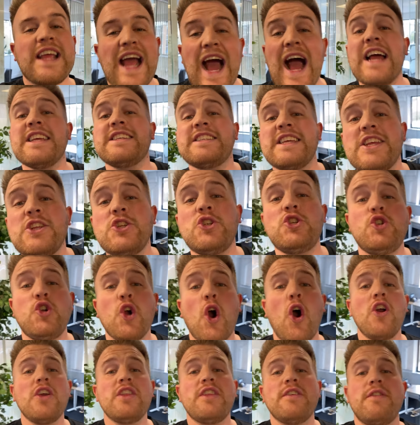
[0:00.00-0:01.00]
Guys,
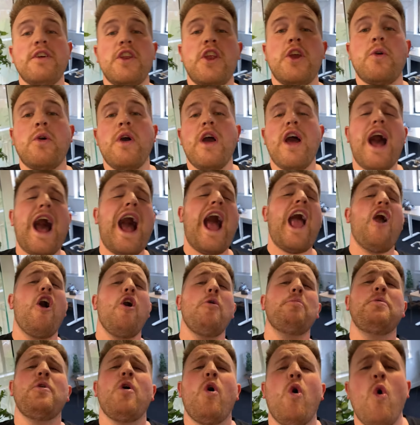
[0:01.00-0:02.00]
enjoy the video. I hope
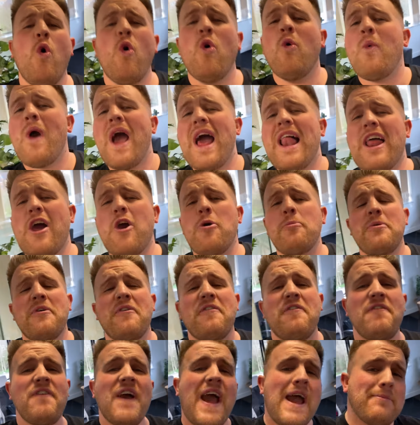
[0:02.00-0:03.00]
you're all well. I hope your
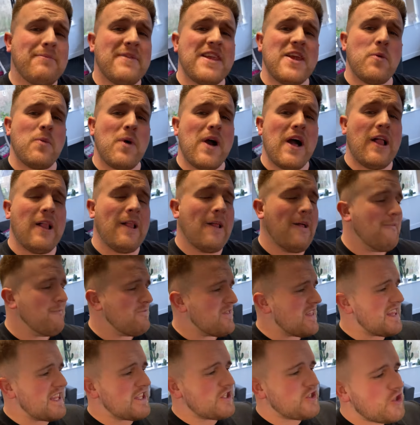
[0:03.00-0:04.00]
family are well
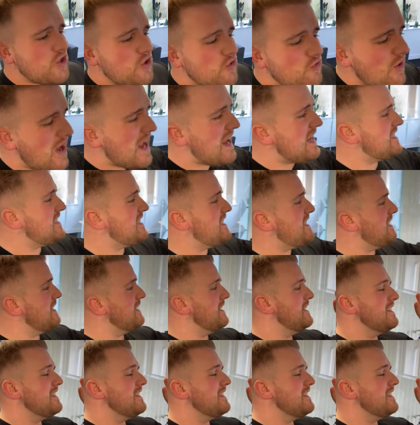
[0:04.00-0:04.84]
in this crazy